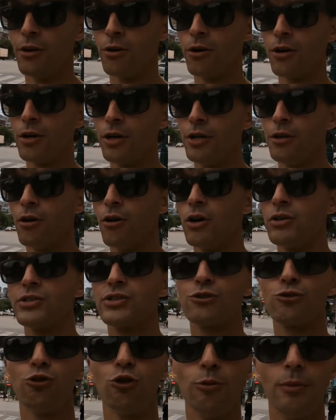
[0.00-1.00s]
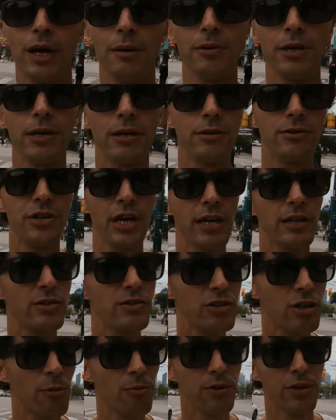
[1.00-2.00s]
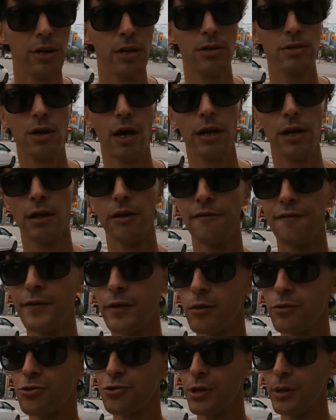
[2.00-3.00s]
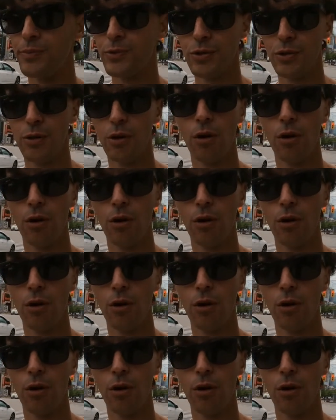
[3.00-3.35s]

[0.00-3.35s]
or you know, a school maybe taking some kids on a field trip to